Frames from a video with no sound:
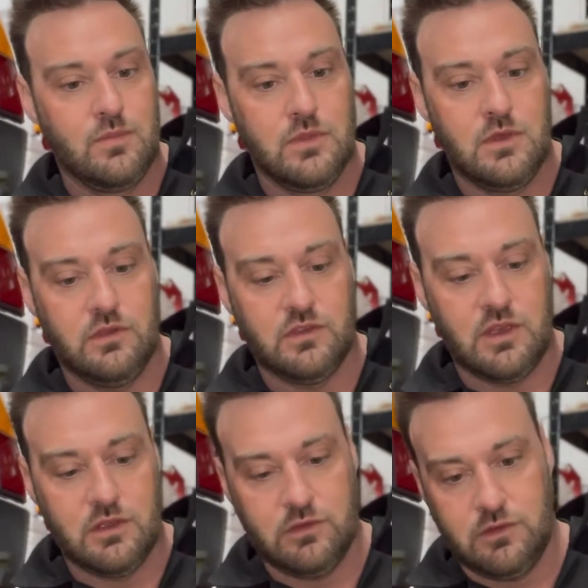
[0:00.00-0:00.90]
He
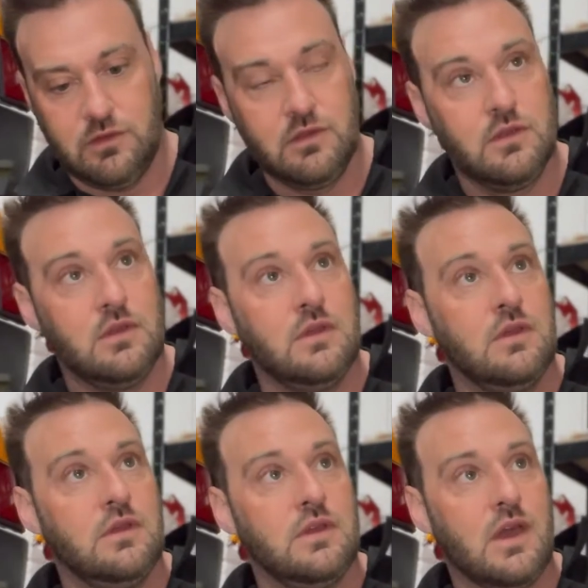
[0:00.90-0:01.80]
says,
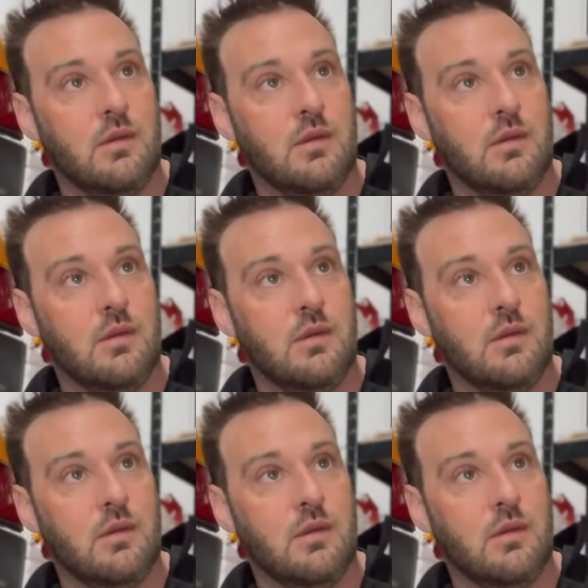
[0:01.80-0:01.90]
yeah,